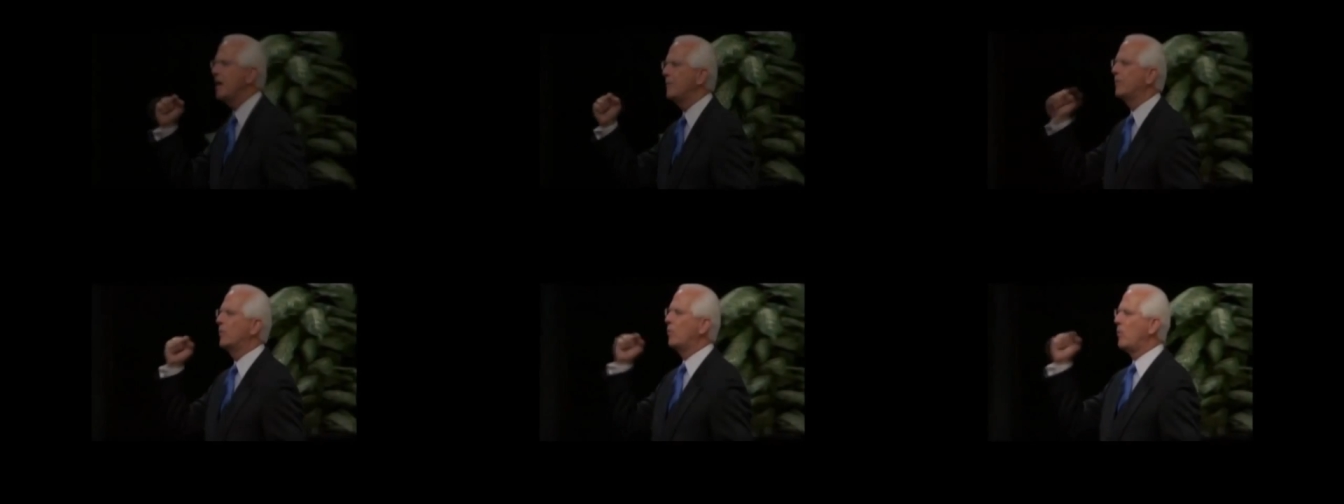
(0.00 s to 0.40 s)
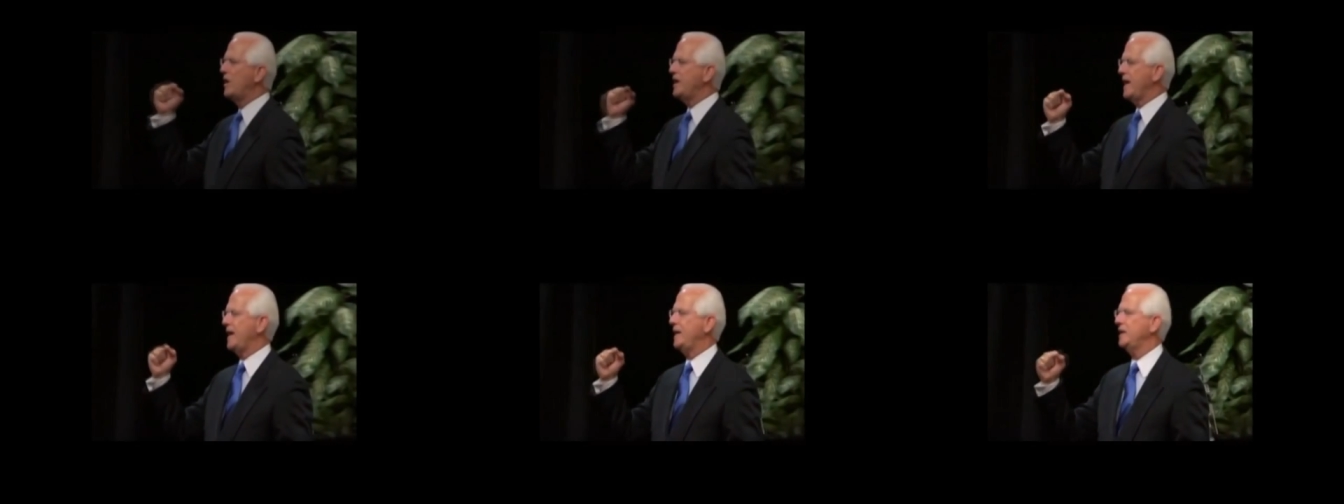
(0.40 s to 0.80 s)
The fact
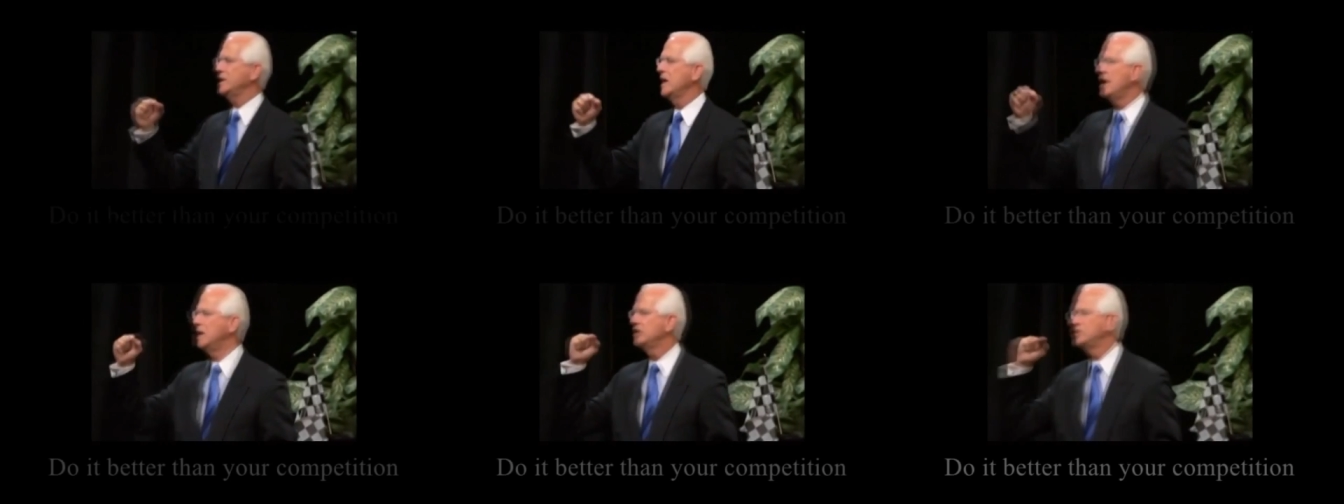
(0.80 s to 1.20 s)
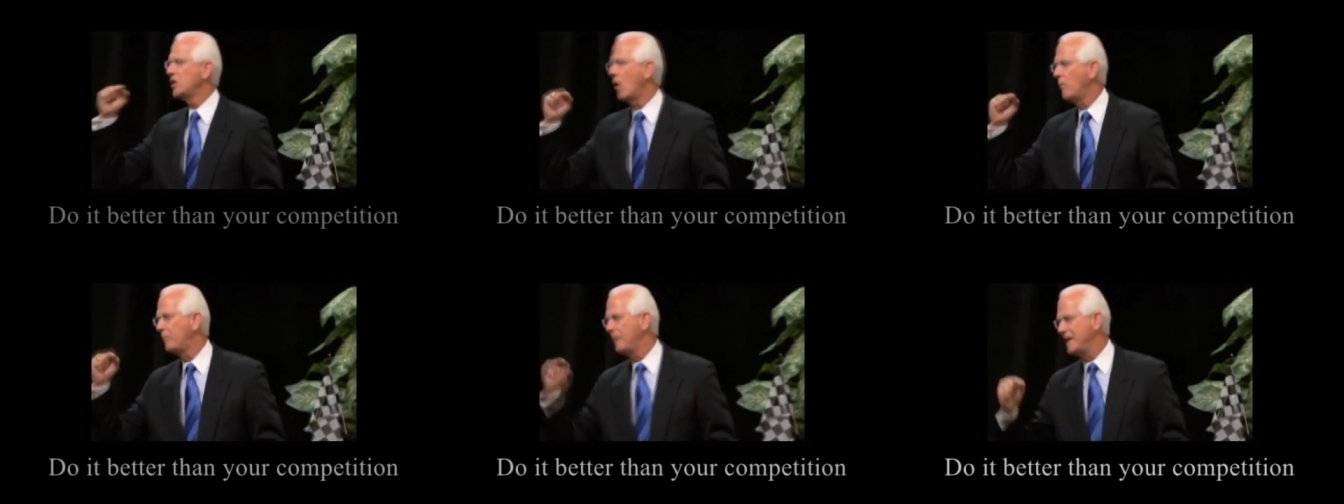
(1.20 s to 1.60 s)
that anyone is
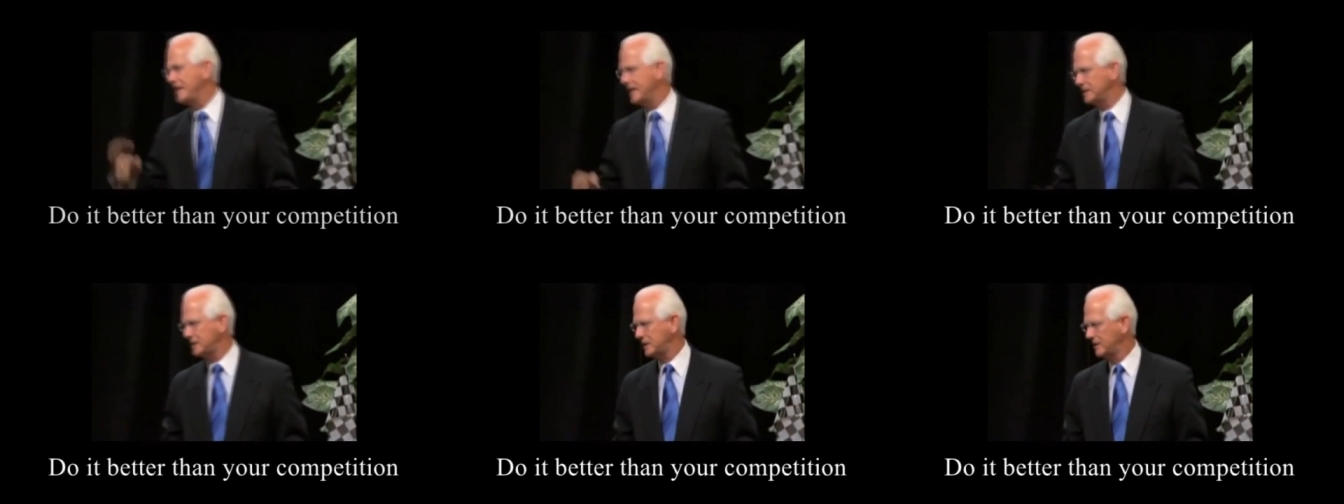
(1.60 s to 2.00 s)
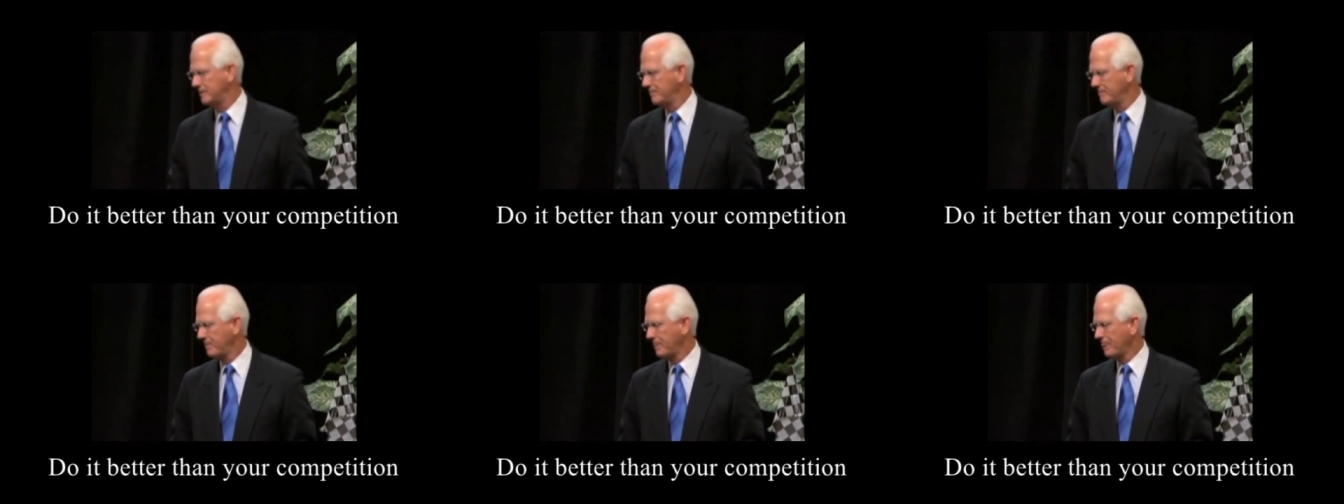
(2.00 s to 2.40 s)
raised in any way
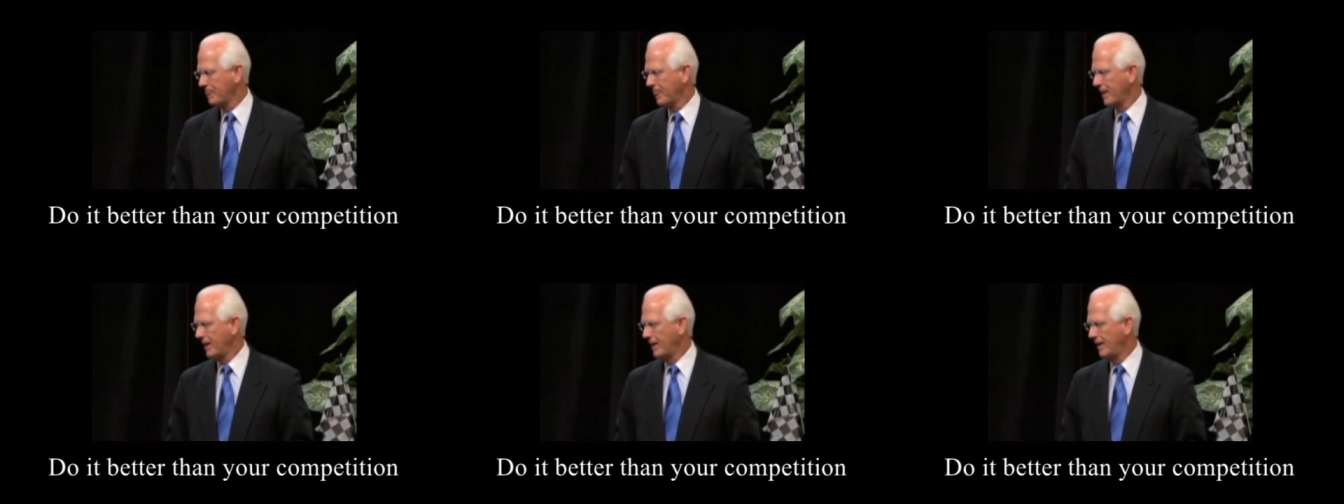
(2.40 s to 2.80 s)
properly,